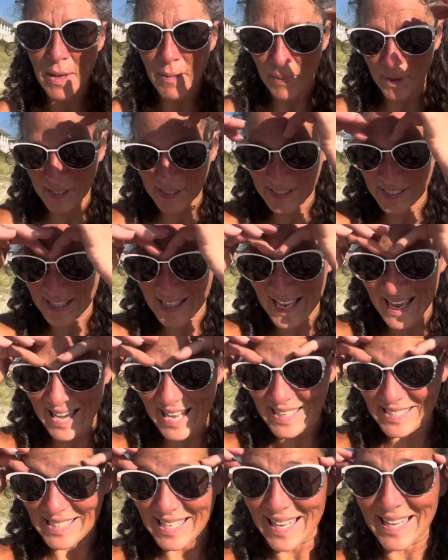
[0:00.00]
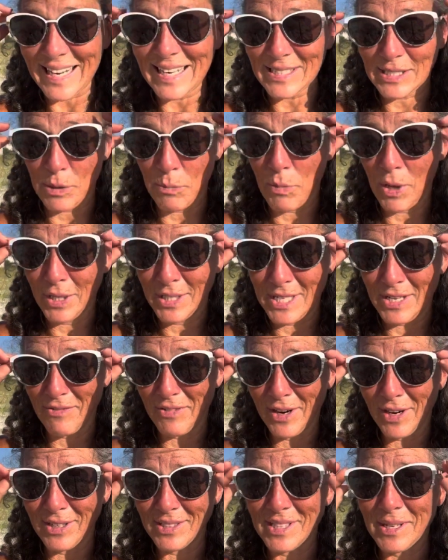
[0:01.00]
Because the thing is, it is a
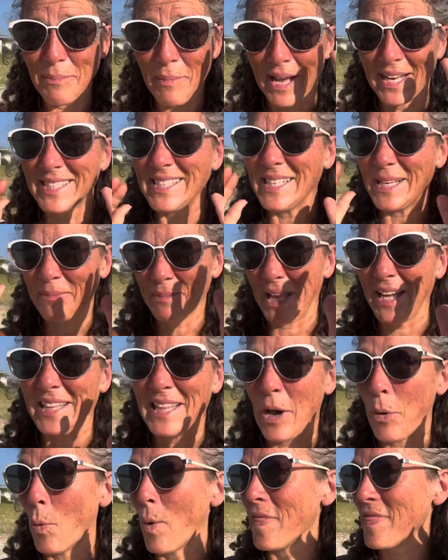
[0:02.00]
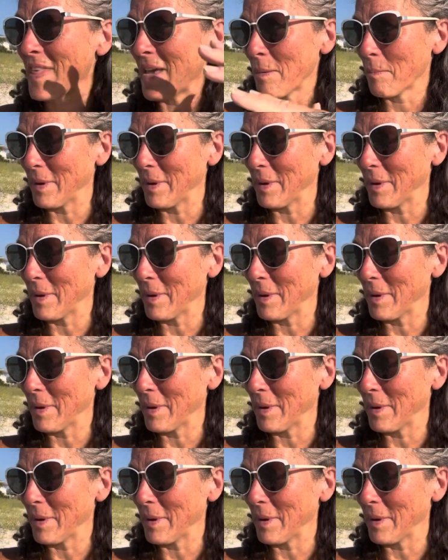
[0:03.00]
multiverse. It might seem like that one thing,